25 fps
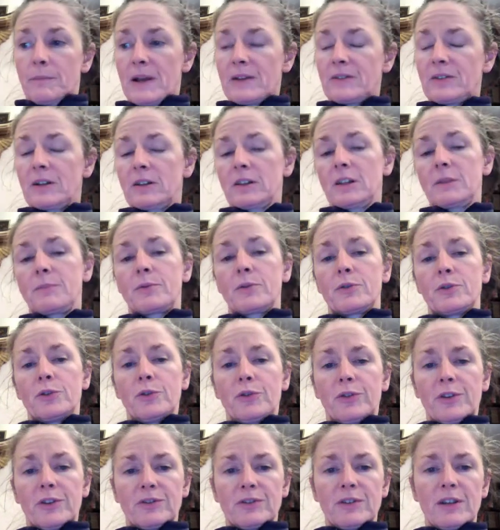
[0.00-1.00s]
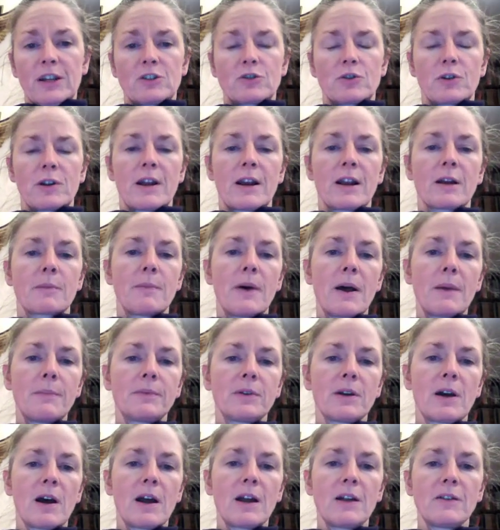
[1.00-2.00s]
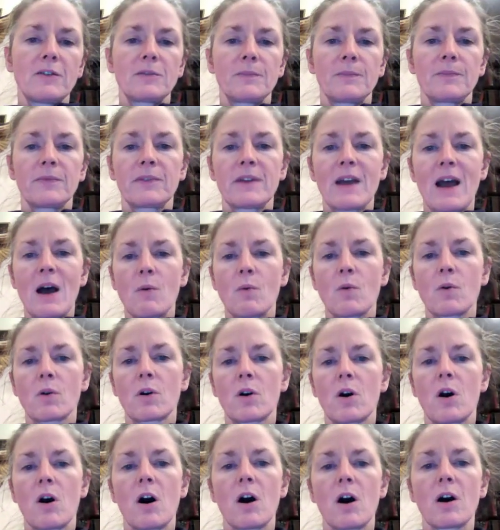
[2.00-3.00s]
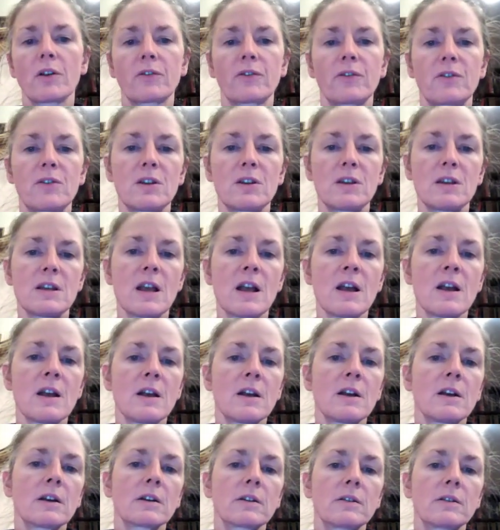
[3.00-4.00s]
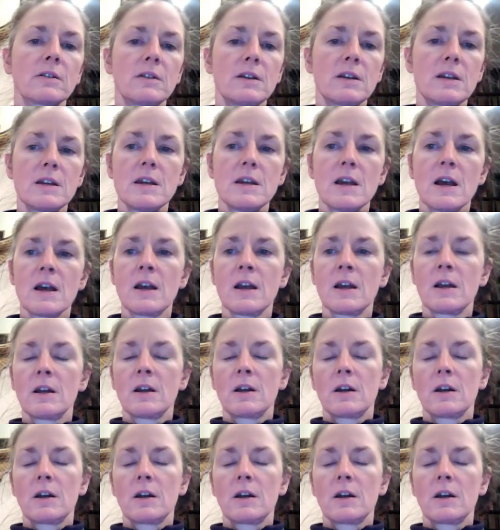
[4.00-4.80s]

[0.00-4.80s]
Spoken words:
basically produce these natriuretic peptides that will cause the